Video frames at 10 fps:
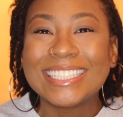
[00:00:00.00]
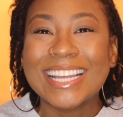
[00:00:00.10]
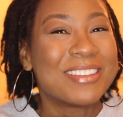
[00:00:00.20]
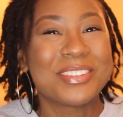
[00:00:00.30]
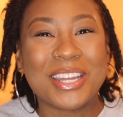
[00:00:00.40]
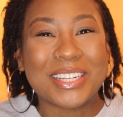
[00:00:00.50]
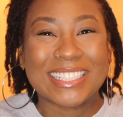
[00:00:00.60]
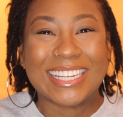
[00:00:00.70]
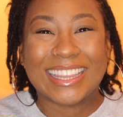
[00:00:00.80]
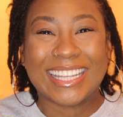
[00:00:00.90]
have you
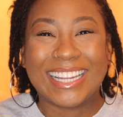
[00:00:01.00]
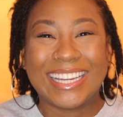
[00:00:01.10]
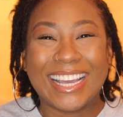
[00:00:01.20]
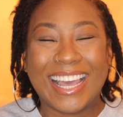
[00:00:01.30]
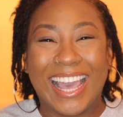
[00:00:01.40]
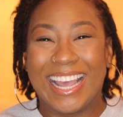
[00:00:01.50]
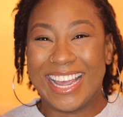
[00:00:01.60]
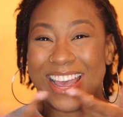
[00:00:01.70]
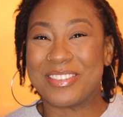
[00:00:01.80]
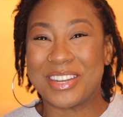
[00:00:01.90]
noticed anything?
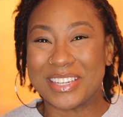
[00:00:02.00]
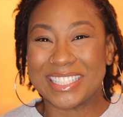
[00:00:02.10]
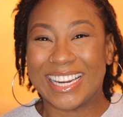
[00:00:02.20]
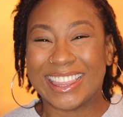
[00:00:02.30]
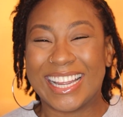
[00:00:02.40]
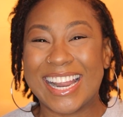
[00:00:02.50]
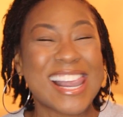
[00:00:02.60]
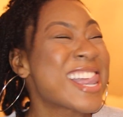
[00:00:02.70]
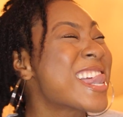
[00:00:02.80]
Have you noticed anything?